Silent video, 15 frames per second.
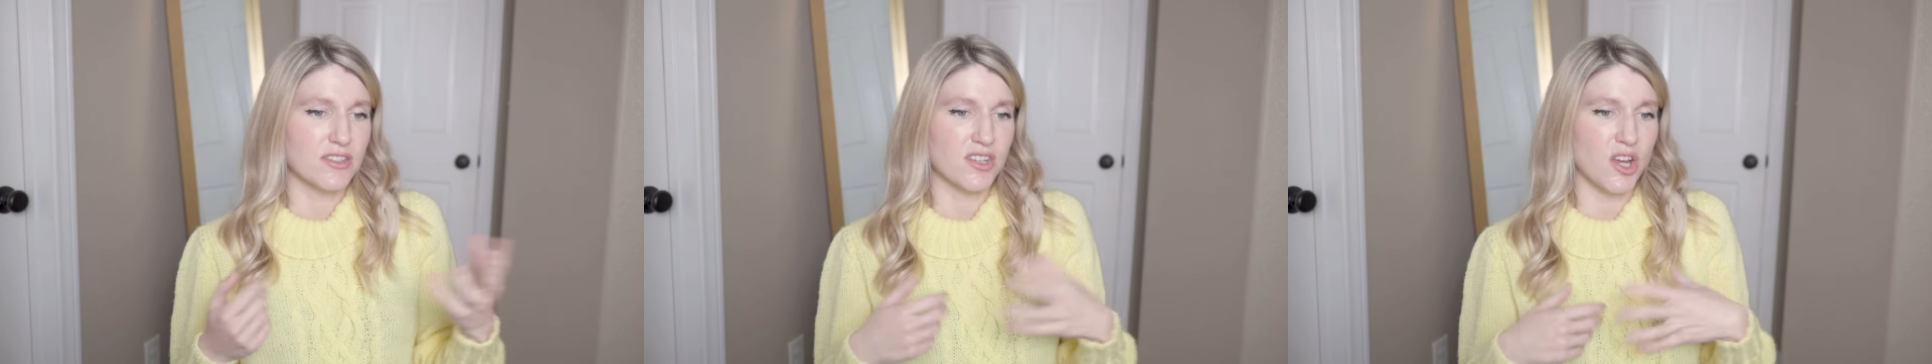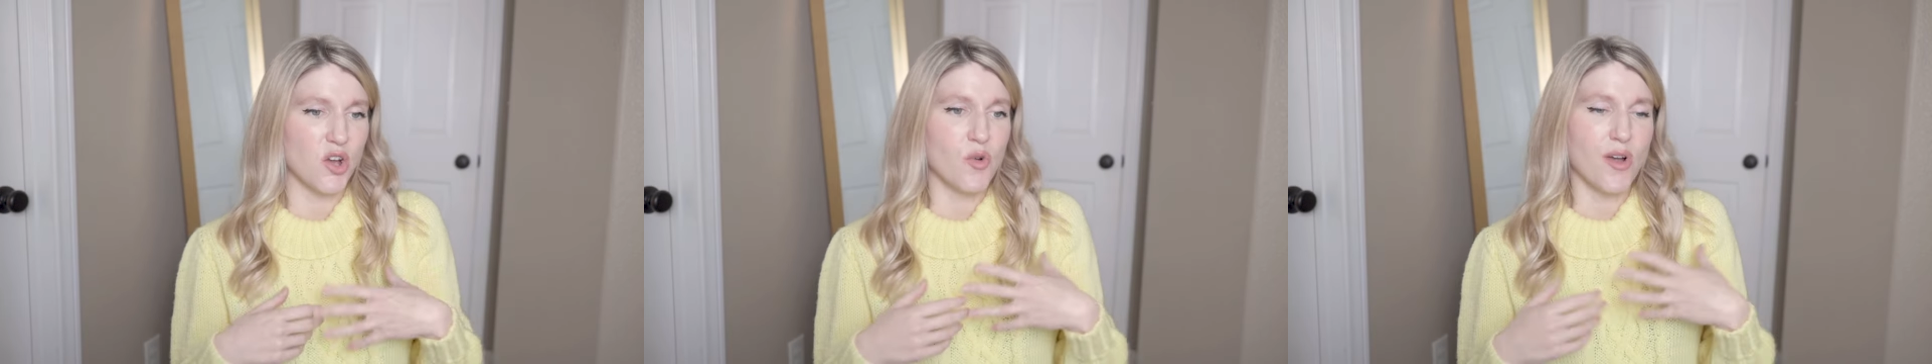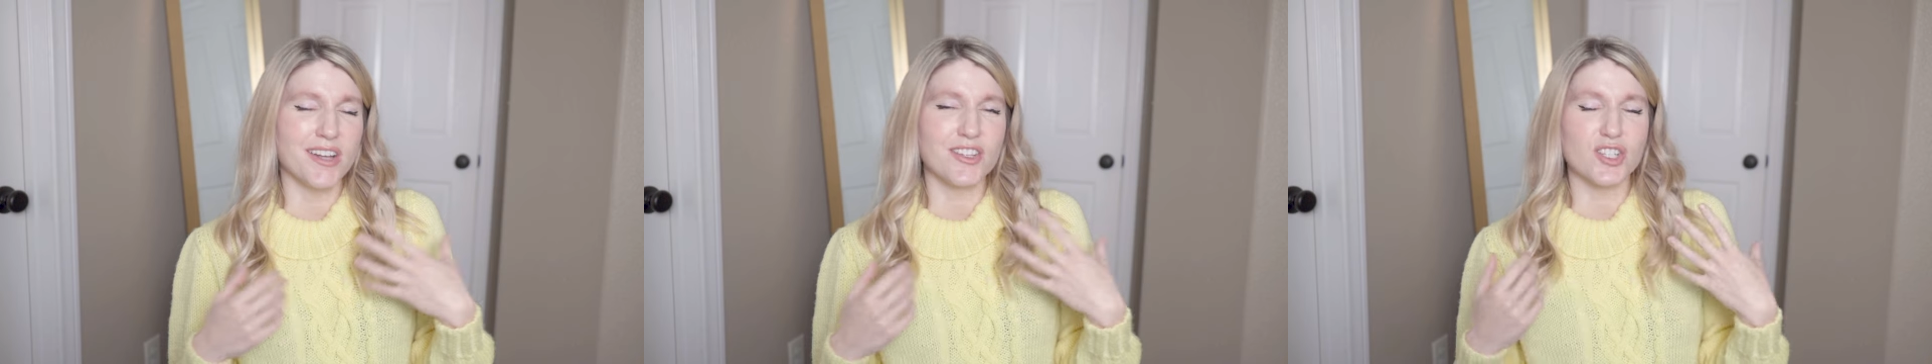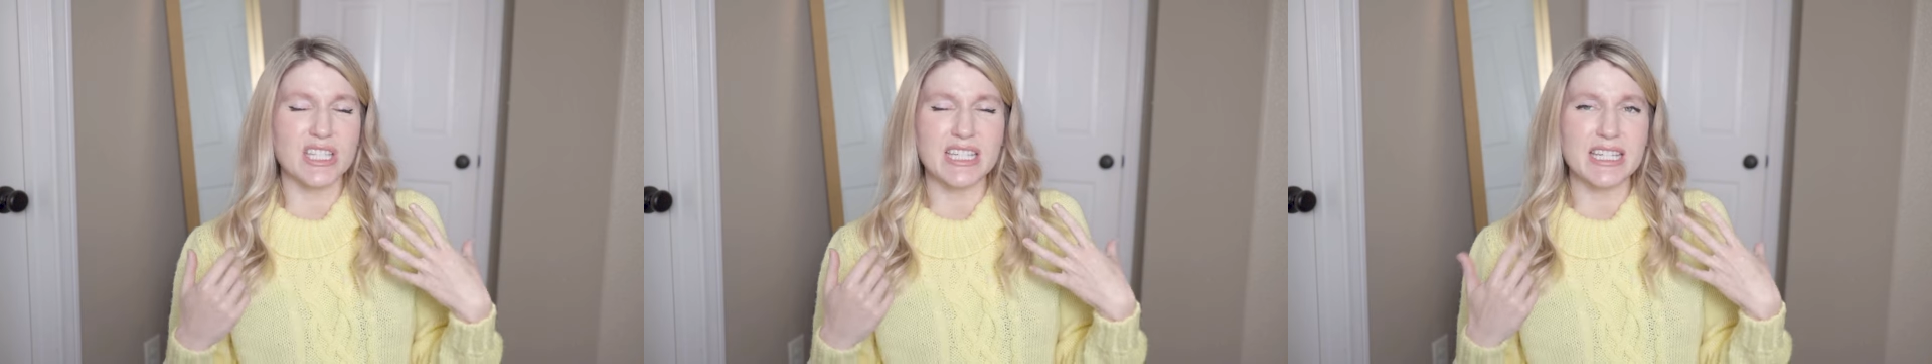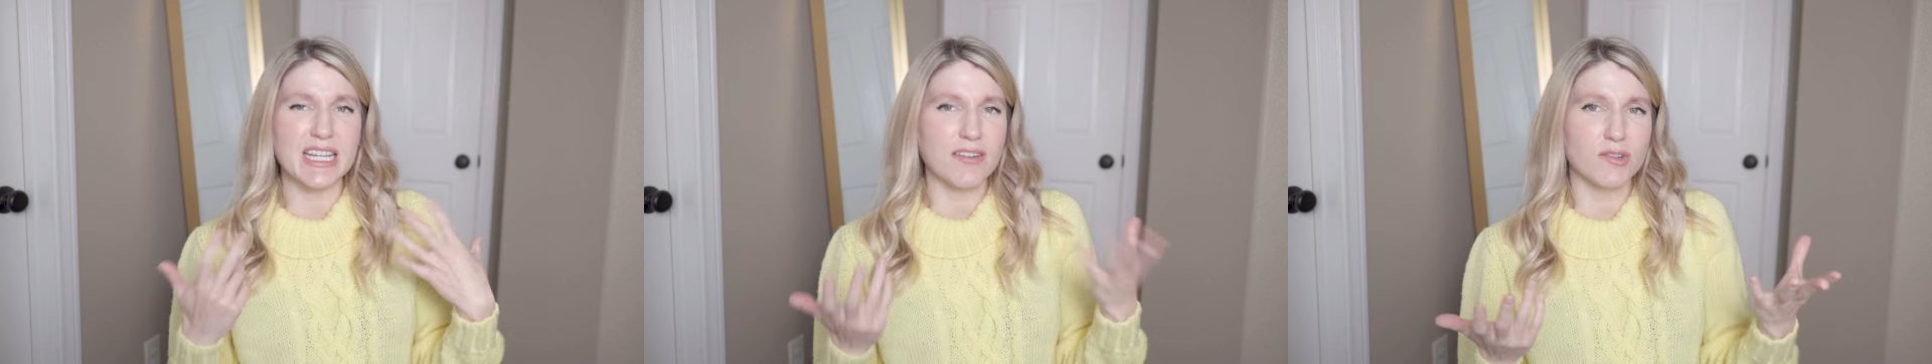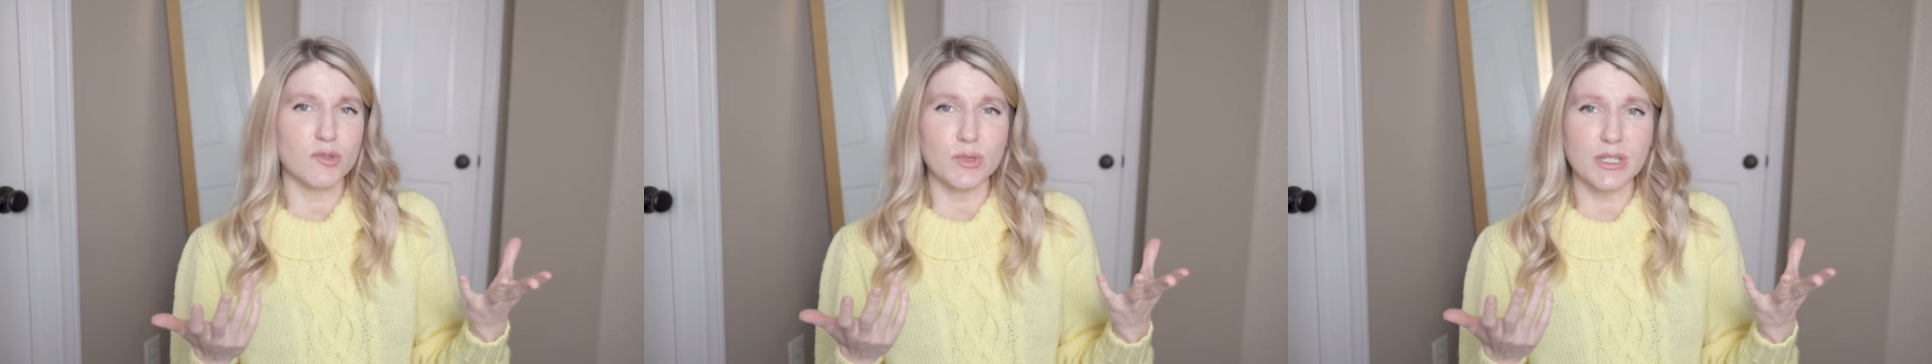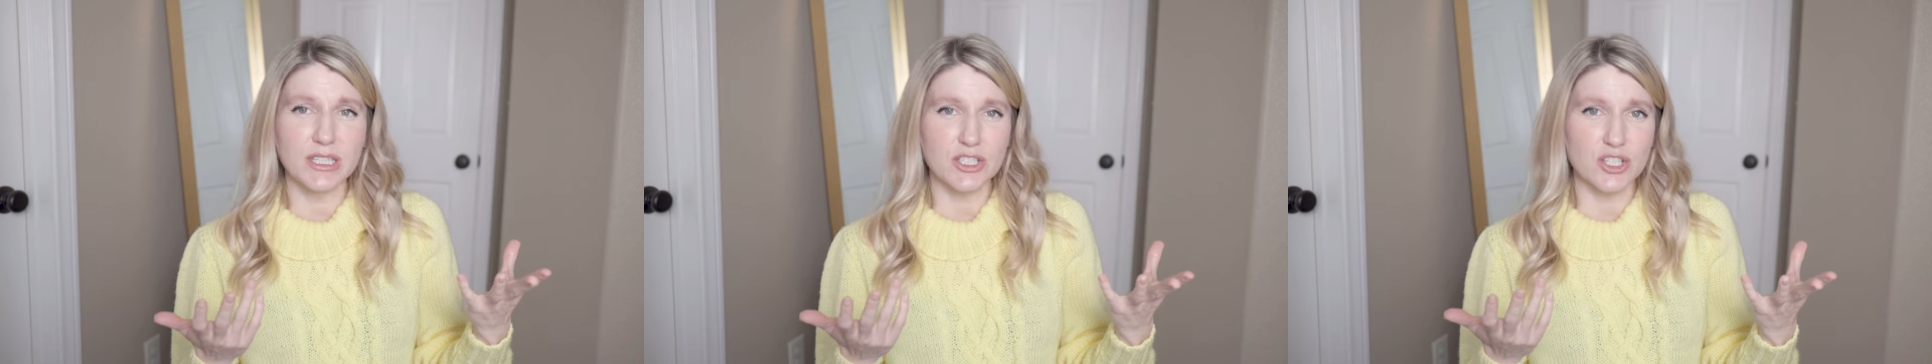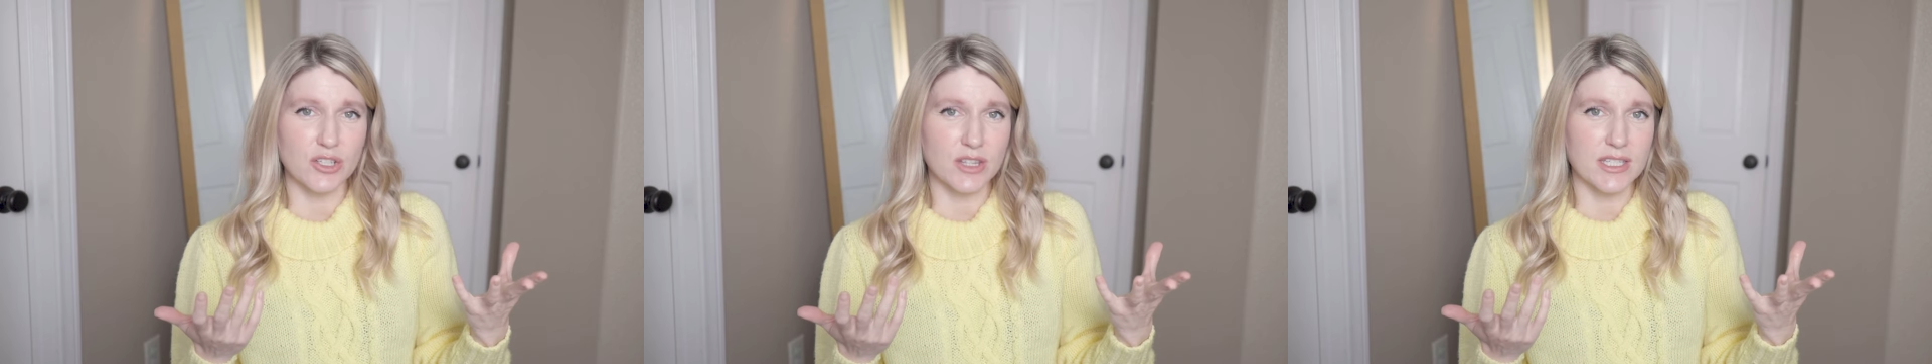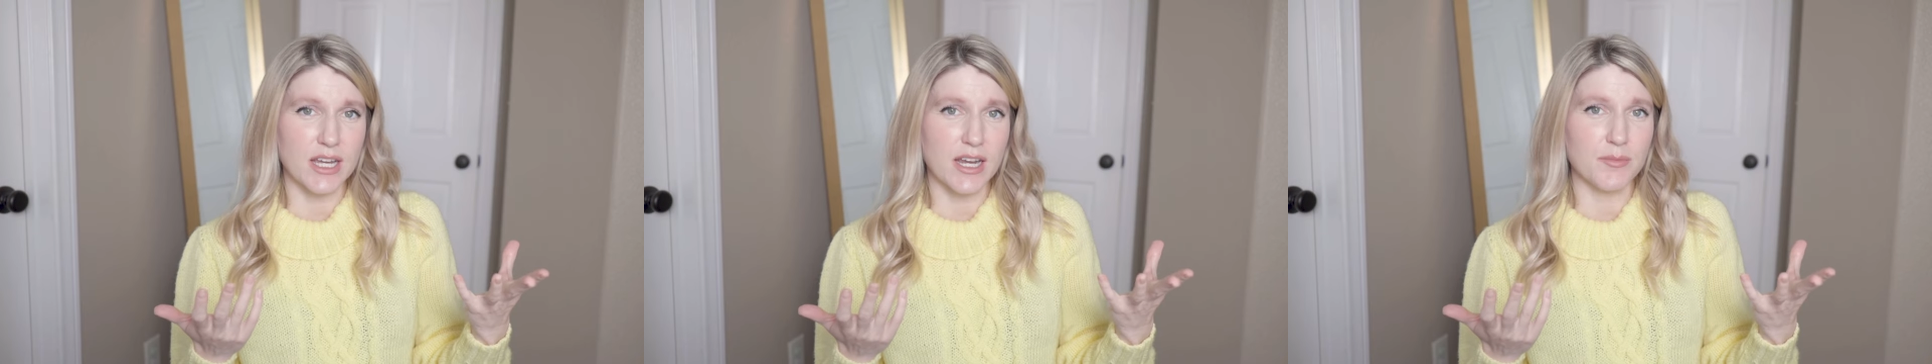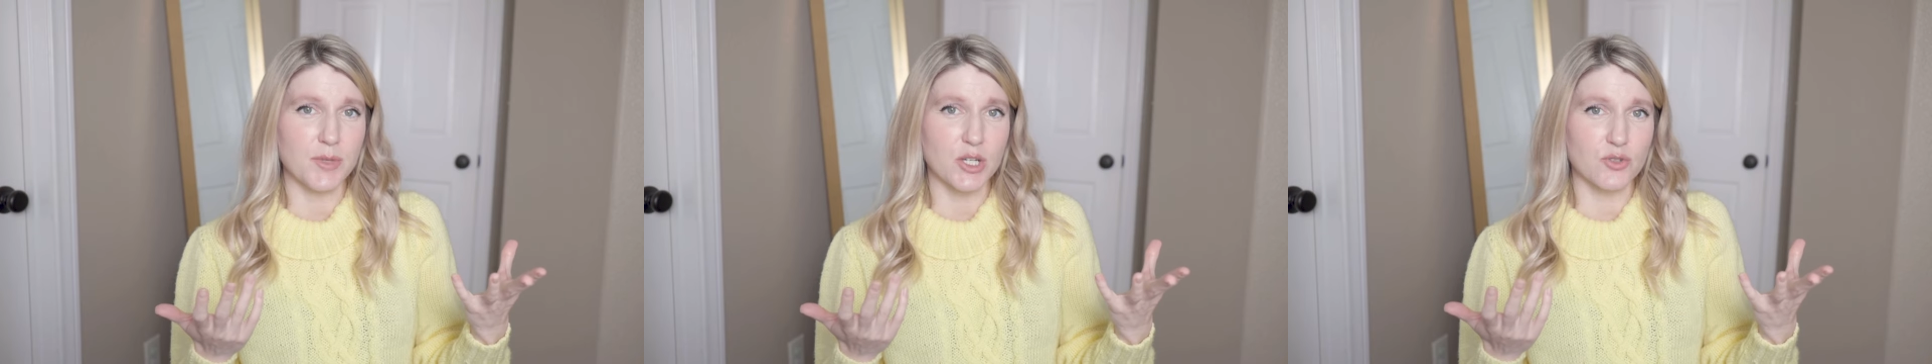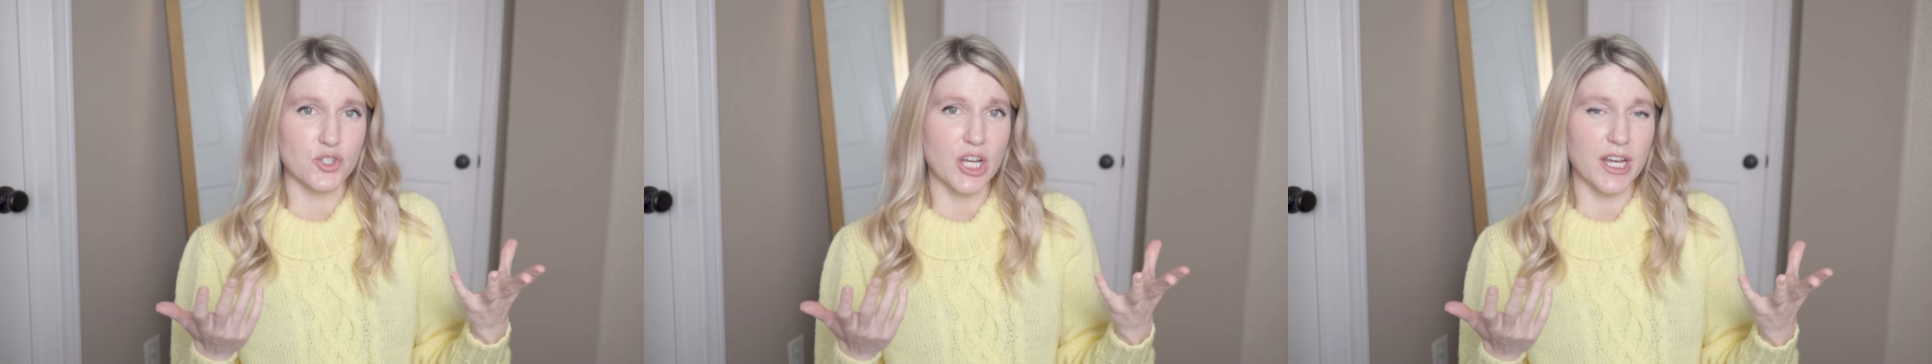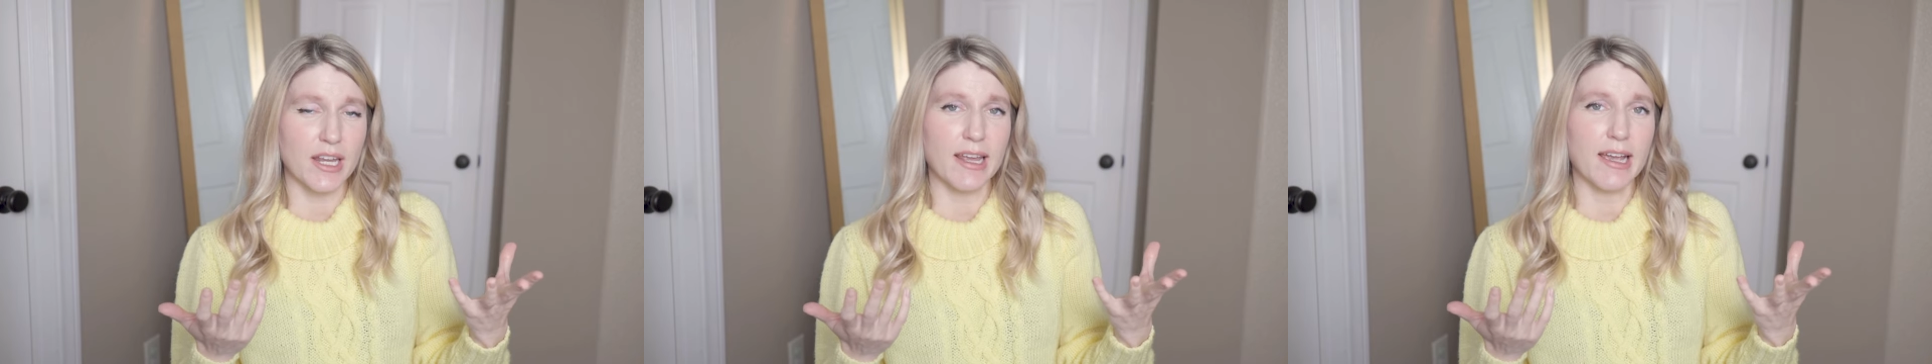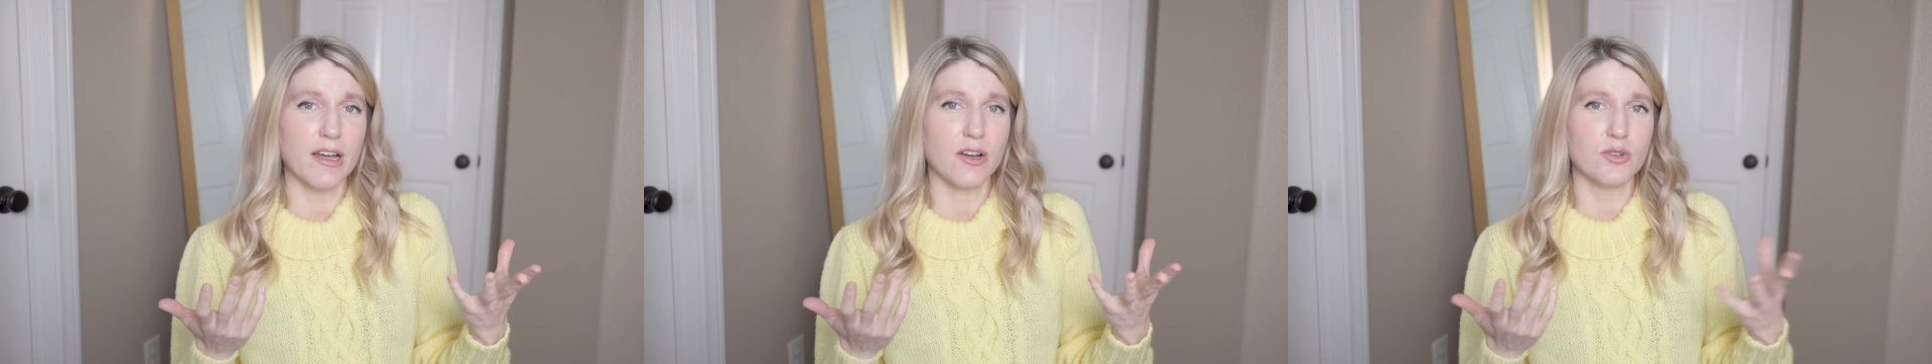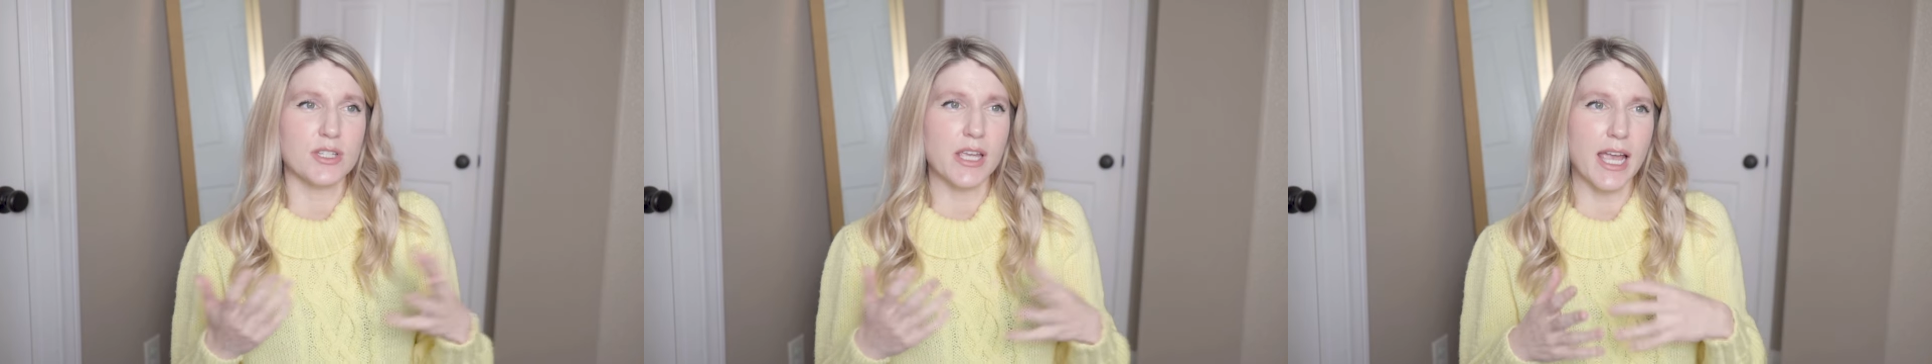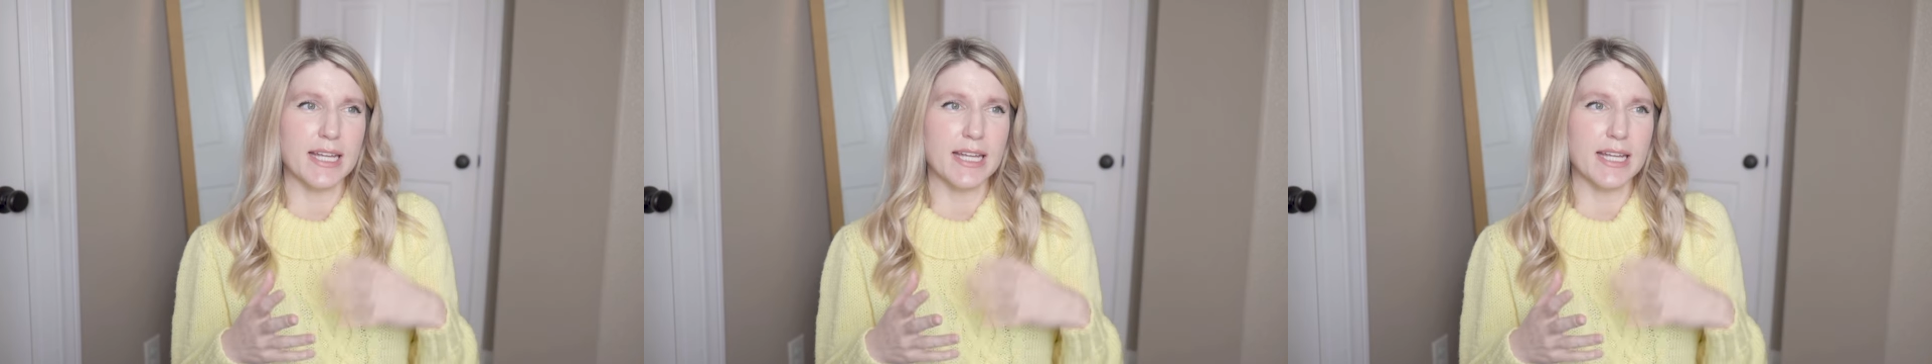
so I just never really took the time to go check it out.